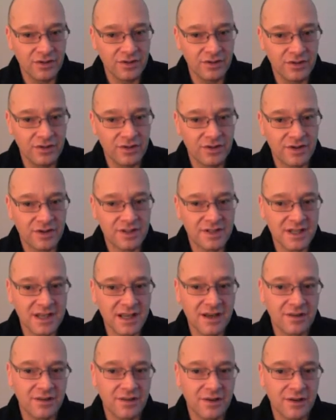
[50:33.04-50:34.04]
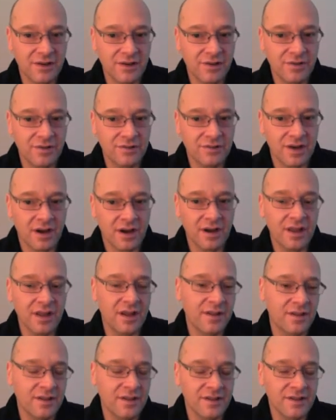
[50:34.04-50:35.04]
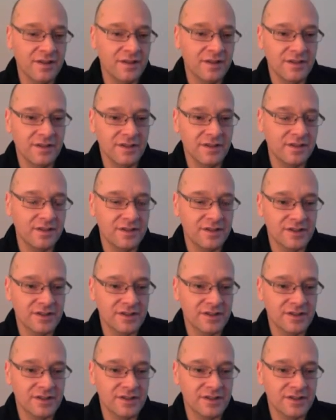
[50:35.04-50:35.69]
You can download the